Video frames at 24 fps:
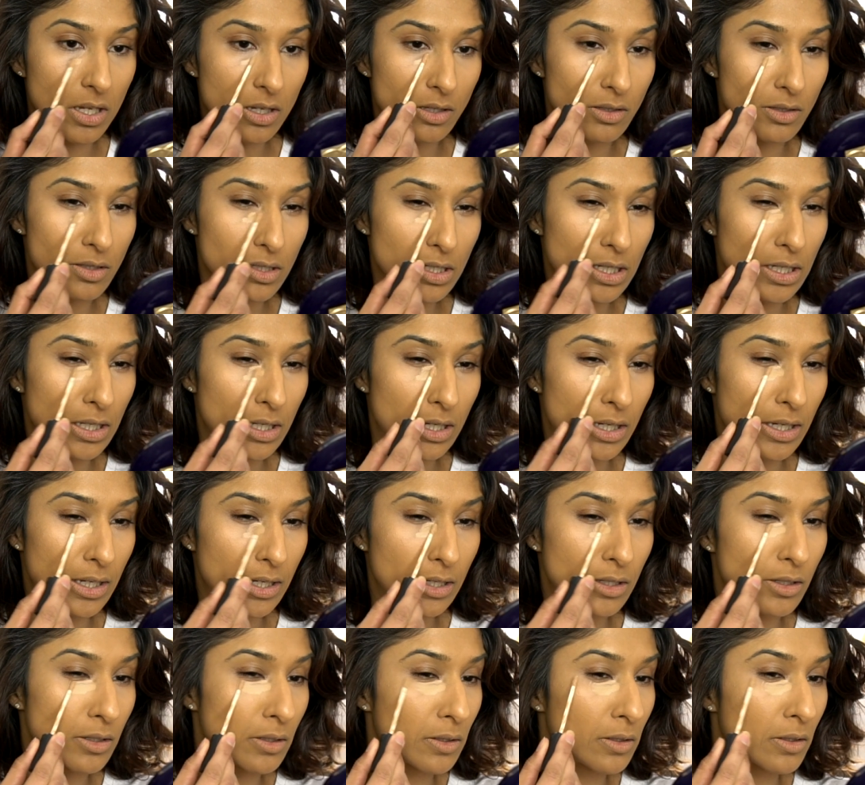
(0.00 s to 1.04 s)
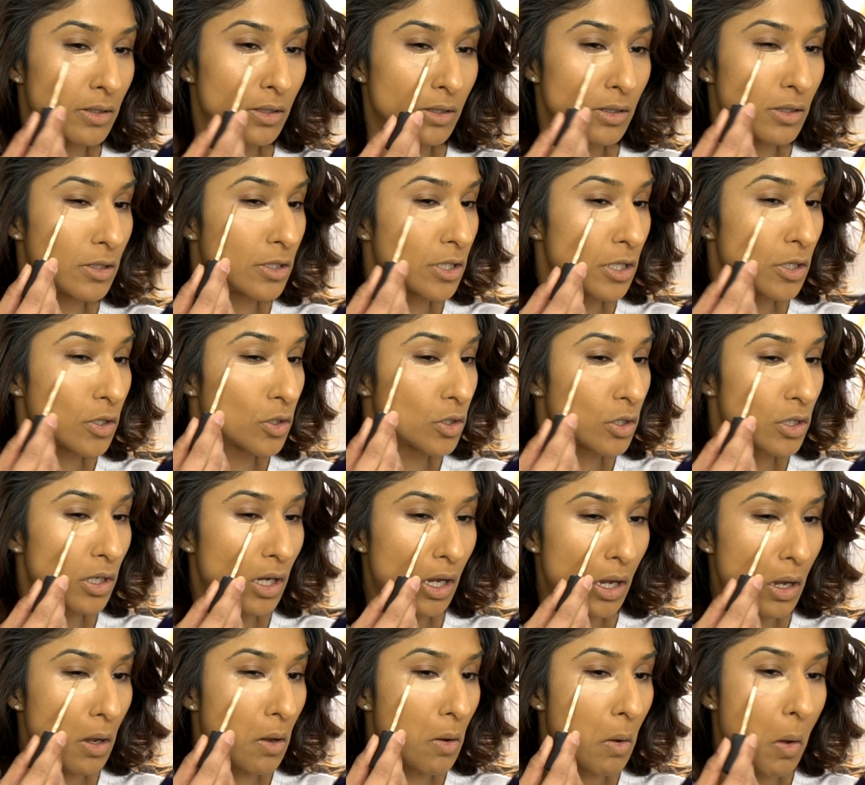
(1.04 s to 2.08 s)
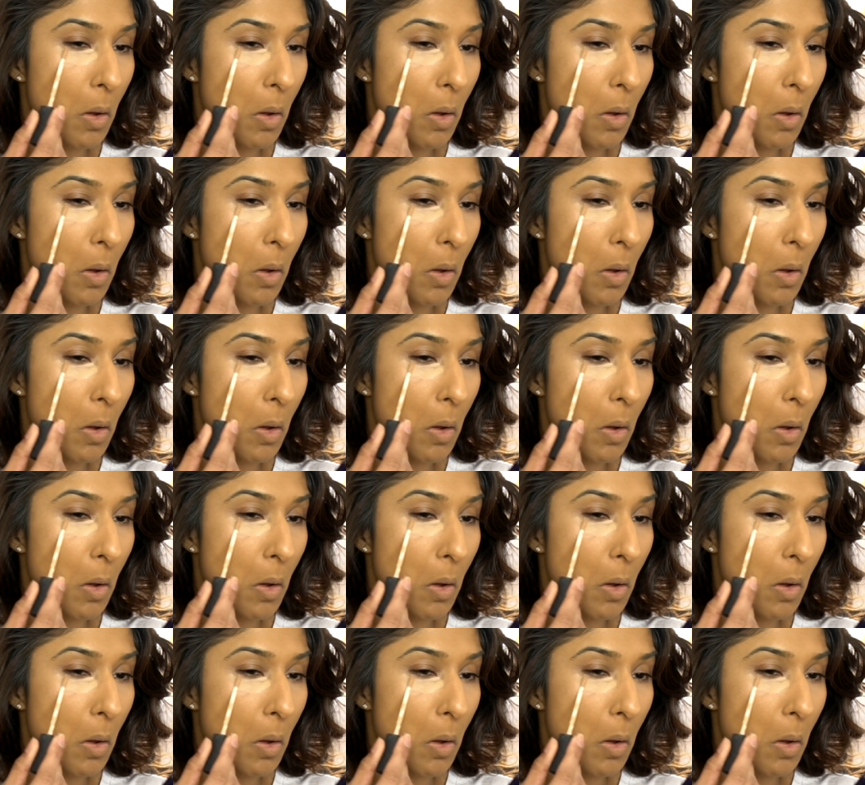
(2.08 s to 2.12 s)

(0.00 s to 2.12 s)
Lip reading: Concealer in Ginger.